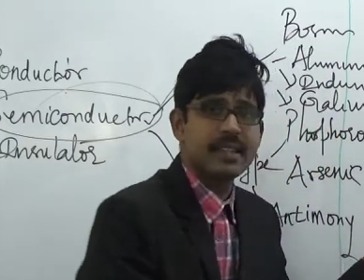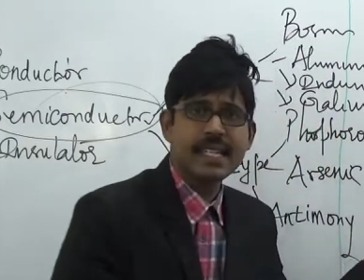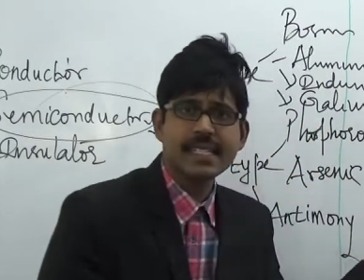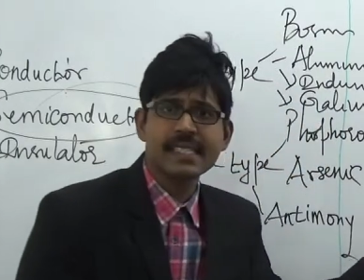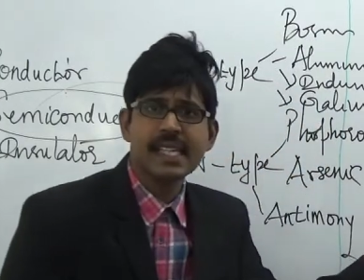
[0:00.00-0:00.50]

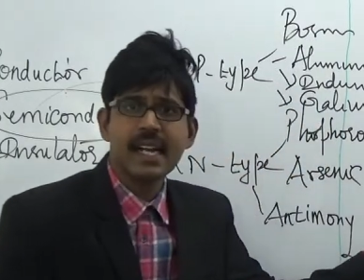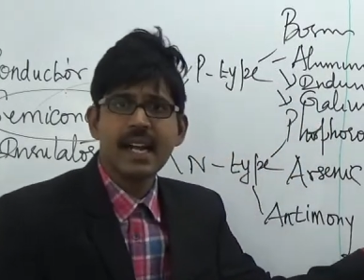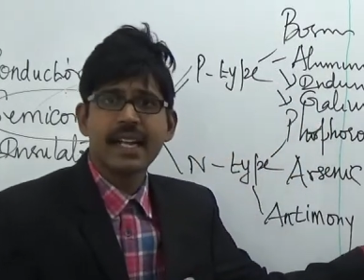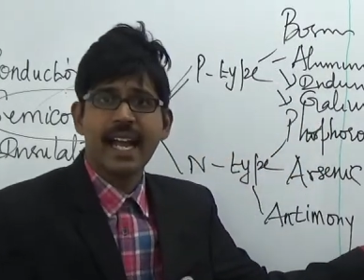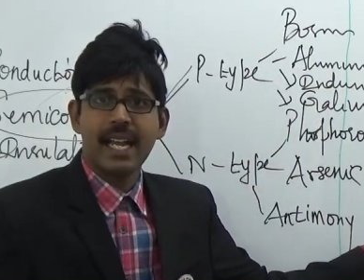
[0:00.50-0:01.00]
This
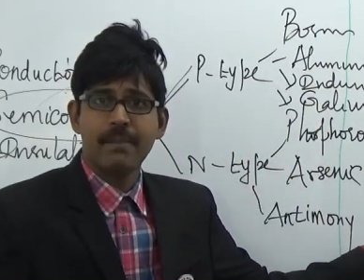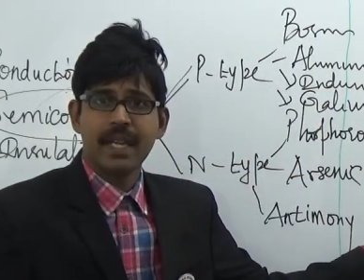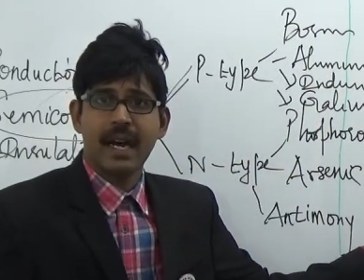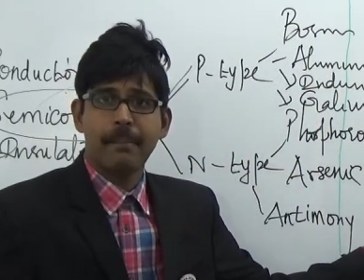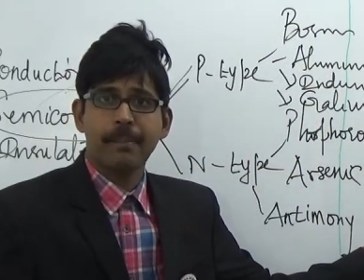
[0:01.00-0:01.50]
can
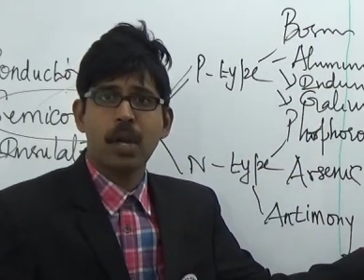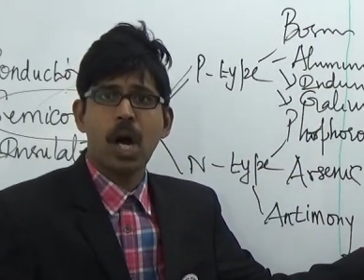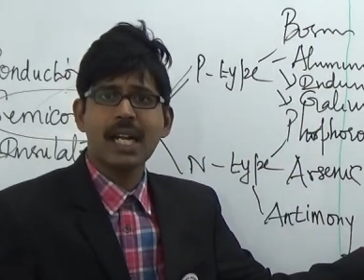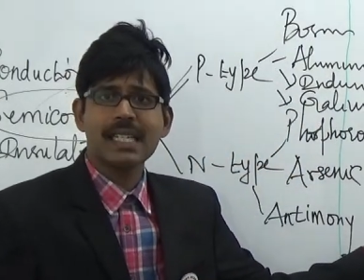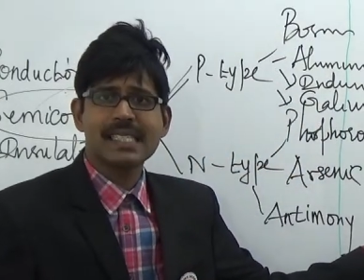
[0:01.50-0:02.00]
be
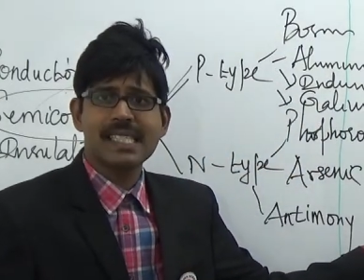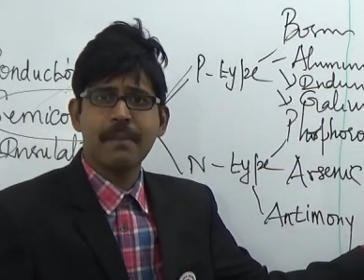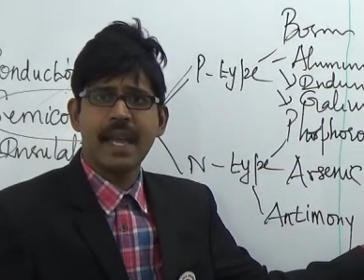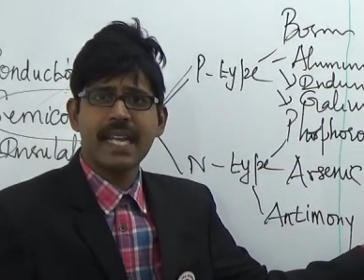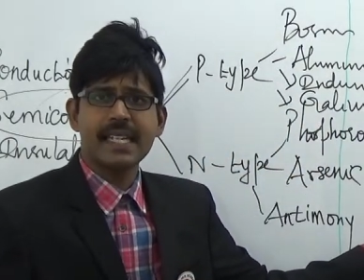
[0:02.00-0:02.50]

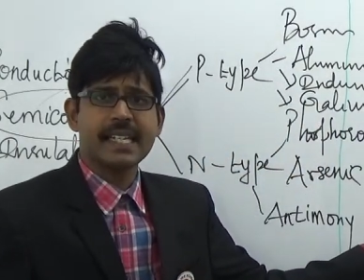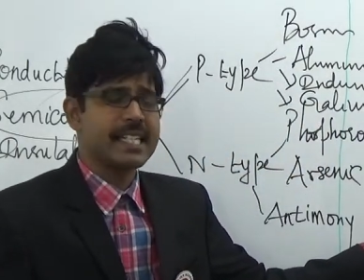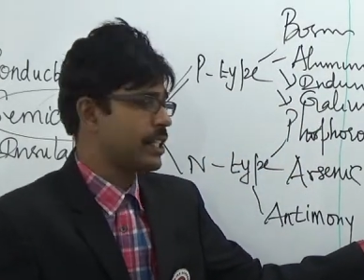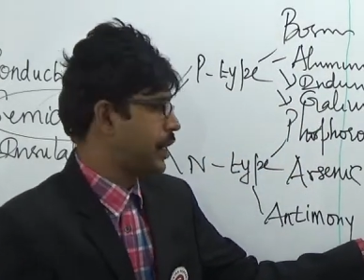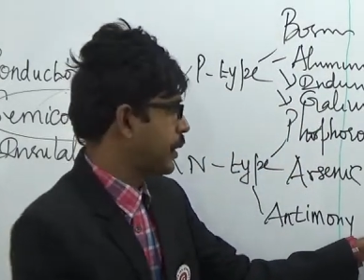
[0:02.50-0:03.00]
approximated